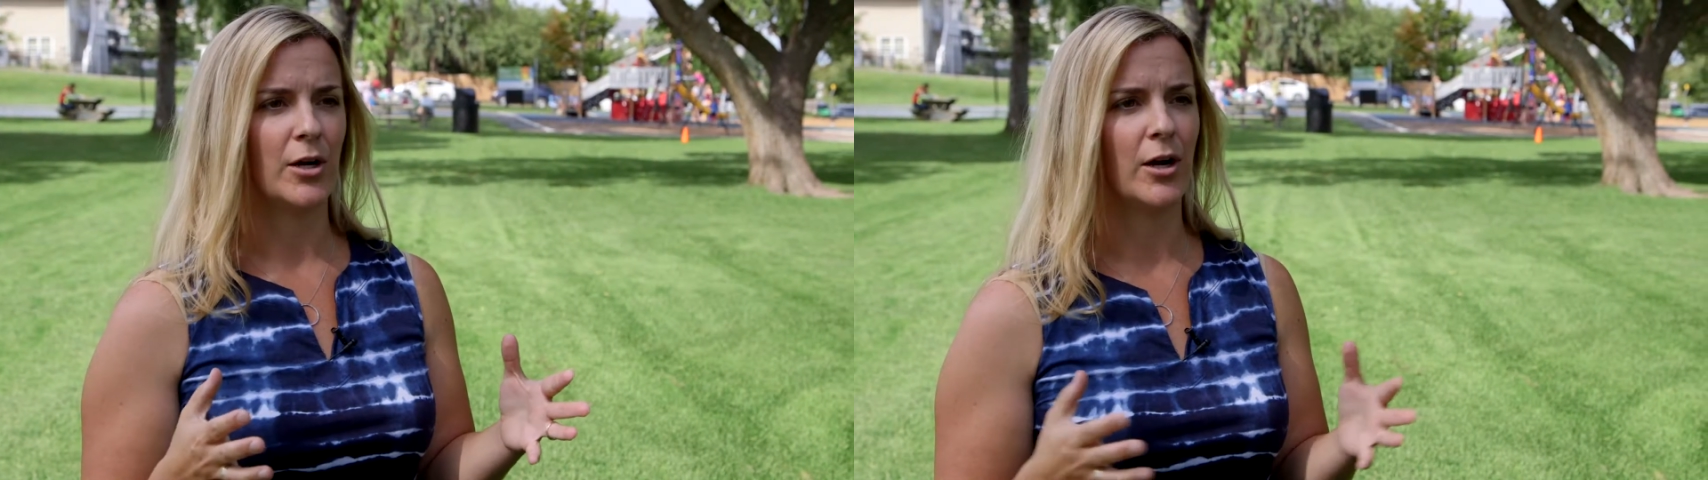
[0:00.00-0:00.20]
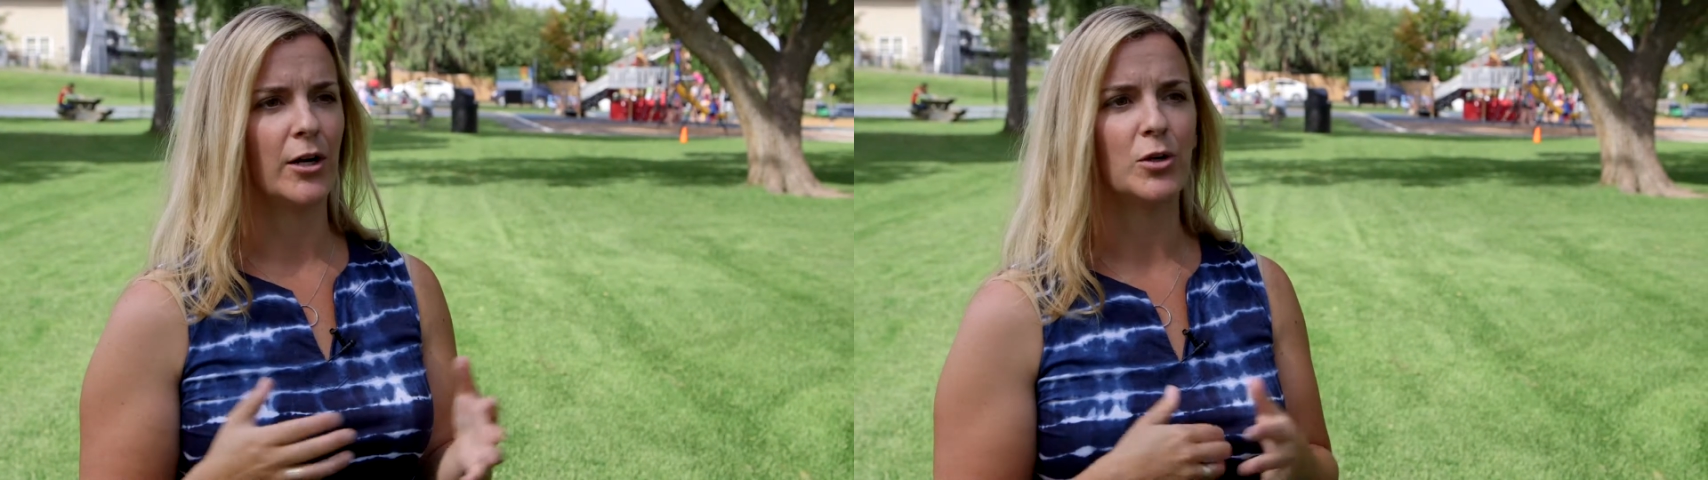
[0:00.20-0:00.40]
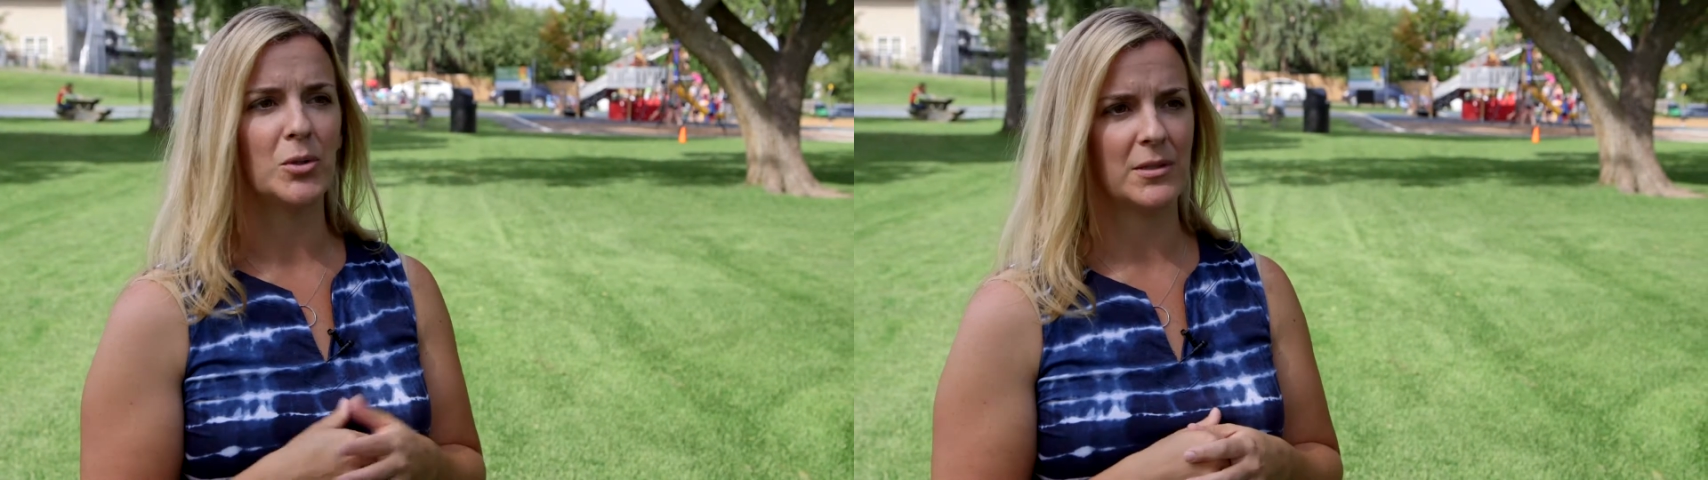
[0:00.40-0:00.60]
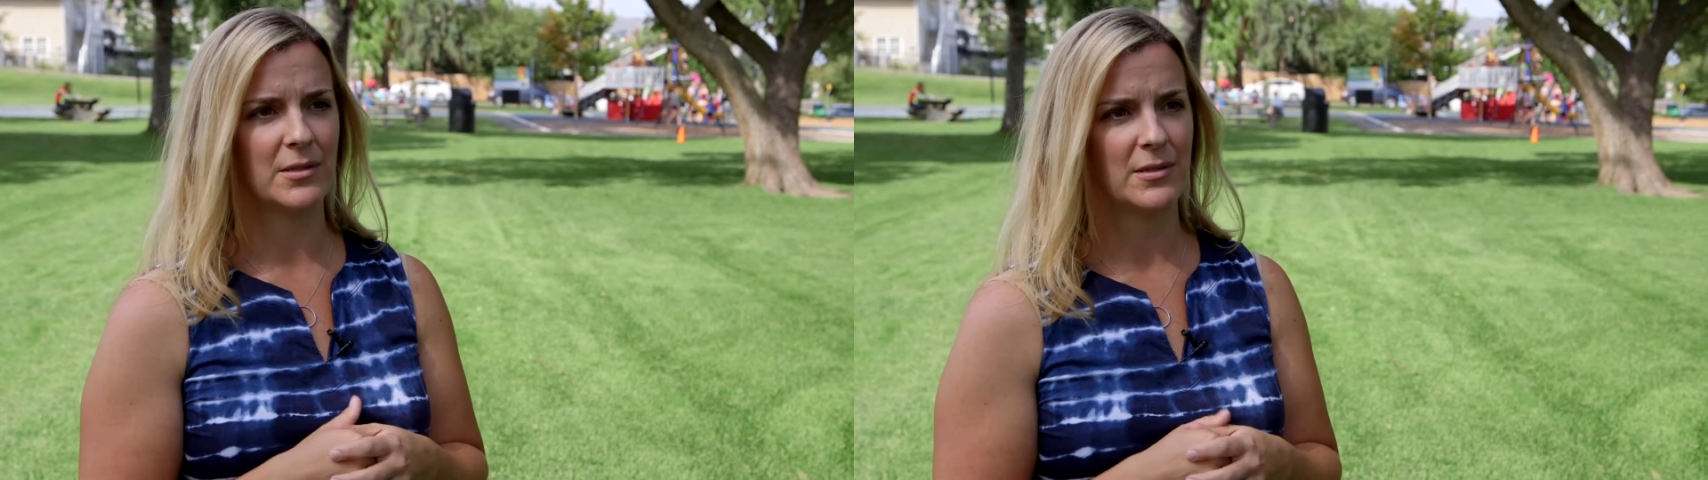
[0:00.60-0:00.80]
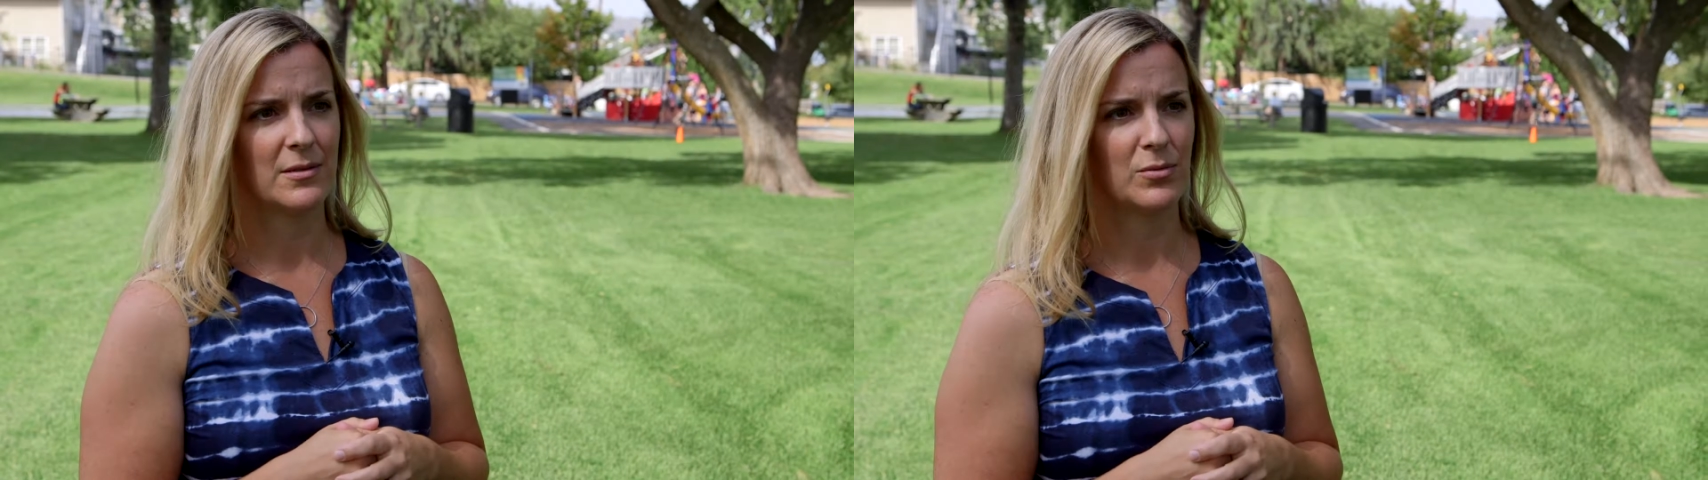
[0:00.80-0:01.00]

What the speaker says: our goals.